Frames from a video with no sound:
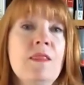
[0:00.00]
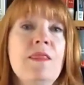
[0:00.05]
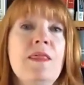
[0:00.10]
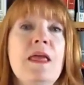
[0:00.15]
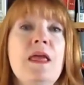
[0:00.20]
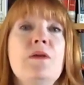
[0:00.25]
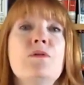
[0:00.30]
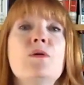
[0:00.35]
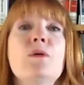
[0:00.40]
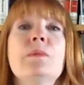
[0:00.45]

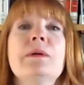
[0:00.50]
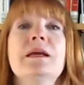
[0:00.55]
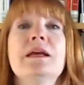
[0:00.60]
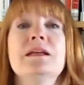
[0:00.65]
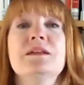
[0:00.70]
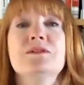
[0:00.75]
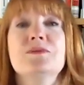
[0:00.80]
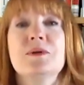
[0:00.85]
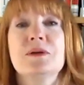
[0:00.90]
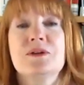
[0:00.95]
they will
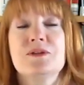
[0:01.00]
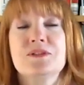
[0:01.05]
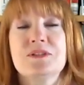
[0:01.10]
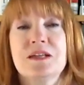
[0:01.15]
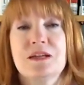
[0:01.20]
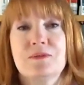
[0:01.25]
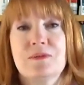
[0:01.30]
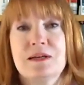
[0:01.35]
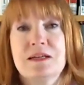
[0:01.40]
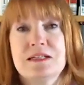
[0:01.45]
begin to
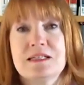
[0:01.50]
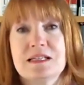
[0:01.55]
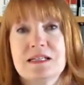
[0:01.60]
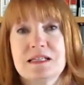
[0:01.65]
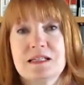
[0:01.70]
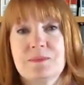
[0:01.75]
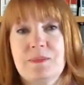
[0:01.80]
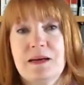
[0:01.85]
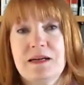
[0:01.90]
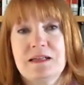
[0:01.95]
understand what is
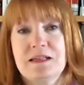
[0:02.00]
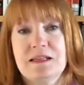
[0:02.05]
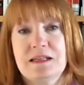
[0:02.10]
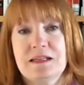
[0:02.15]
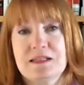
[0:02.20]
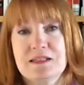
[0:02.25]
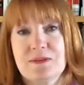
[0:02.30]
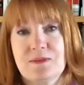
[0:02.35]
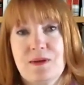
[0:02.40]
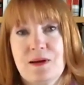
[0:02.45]
expected
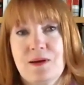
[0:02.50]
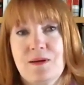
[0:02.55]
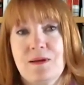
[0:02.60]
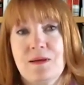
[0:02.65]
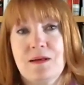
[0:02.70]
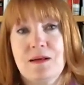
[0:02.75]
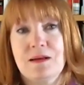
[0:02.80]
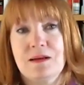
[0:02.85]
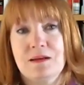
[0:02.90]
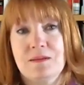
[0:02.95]
as
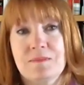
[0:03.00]
well.